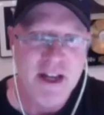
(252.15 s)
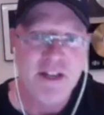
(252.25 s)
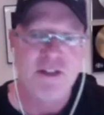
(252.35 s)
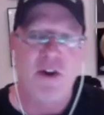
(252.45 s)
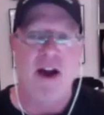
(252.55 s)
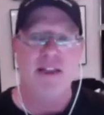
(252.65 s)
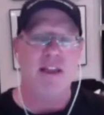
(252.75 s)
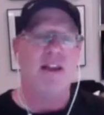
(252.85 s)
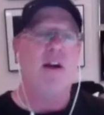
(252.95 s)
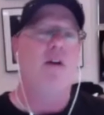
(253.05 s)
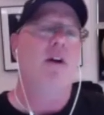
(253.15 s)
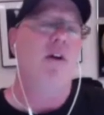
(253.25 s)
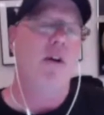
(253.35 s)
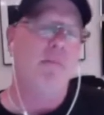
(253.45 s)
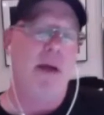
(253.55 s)
So I think
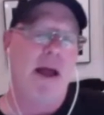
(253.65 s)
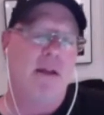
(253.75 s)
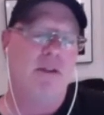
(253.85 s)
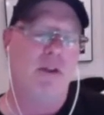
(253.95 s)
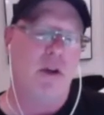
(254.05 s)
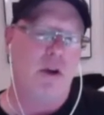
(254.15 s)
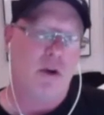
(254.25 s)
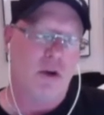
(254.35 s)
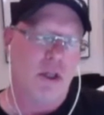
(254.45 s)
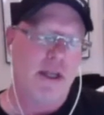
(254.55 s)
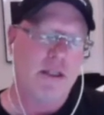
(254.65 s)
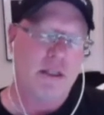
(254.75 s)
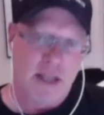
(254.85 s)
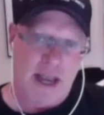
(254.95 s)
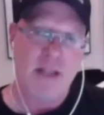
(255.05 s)
going back to the earliest
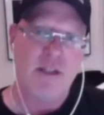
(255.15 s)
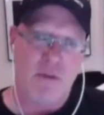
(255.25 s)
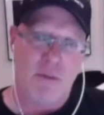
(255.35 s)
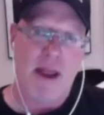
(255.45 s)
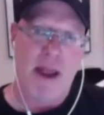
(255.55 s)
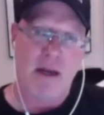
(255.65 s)
days of the band,